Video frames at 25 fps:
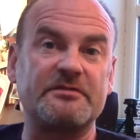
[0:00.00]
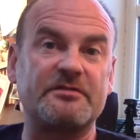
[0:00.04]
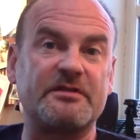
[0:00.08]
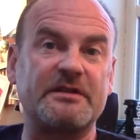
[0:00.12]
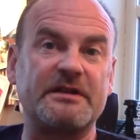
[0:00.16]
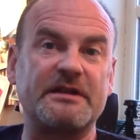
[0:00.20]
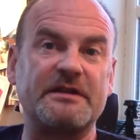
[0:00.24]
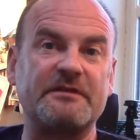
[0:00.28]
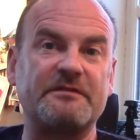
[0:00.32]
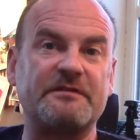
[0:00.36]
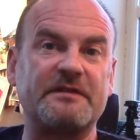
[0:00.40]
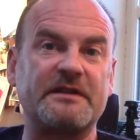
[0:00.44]

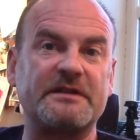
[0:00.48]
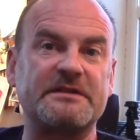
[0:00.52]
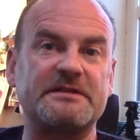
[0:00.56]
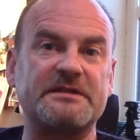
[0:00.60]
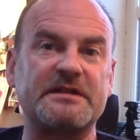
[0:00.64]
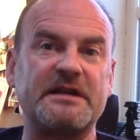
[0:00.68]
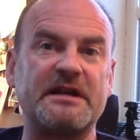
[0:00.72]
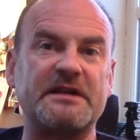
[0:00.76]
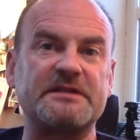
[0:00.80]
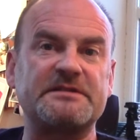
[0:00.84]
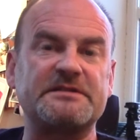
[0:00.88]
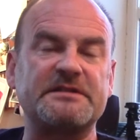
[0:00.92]
drinking
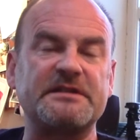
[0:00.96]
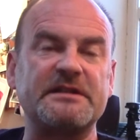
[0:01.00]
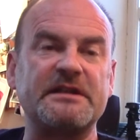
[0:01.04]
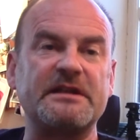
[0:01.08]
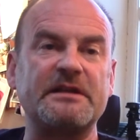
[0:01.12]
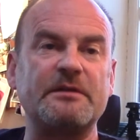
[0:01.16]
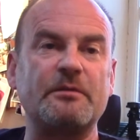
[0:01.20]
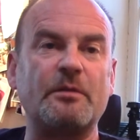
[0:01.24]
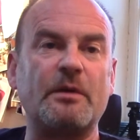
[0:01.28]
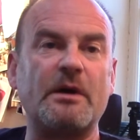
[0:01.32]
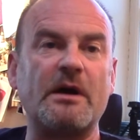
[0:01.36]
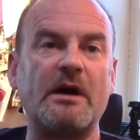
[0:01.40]

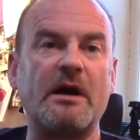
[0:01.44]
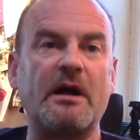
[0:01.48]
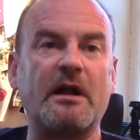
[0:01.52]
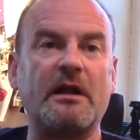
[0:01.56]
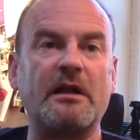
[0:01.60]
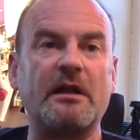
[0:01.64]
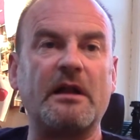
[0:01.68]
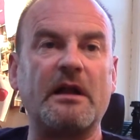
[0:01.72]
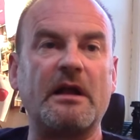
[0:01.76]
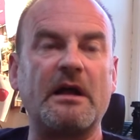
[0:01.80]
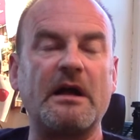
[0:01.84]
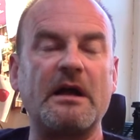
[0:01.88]
fantastically
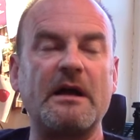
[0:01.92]
well.